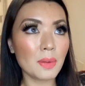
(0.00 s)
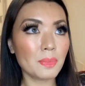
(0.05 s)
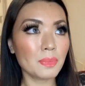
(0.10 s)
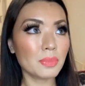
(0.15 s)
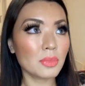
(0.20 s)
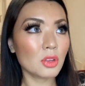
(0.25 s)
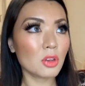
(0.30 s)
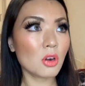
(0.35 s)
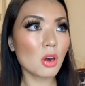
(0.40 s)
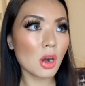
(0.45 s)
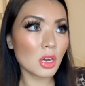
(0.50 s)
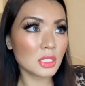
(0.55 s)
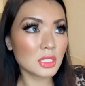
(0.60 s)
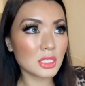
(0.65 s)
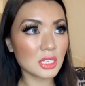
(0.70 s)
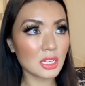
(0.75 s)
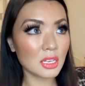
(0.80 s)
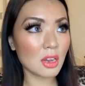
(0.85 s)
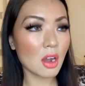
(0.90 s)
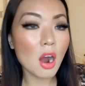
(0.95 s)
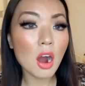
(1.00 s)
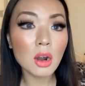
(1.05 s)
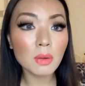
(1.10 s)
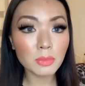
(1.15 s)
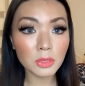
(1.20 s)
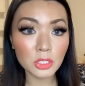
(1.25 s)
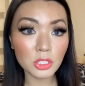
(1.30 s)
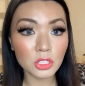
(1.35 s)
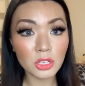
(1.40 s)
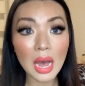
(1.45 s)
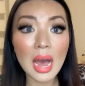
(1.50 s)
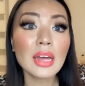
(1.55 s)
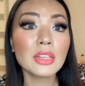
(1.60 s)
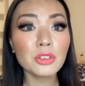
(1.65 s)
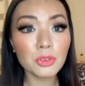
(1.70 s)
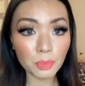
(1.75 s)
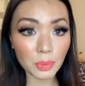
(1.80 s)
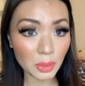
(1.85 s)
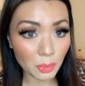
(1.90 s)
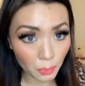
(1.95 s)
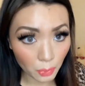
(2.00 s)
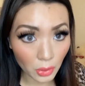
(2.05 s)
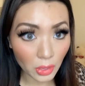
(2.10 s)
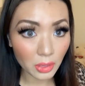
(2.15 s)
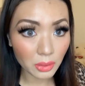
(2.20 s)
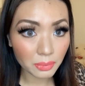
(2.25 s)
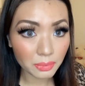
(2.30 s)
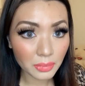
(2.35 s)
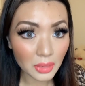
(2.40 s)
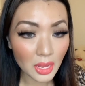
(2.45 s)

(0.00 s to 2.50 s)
causing harms to other people.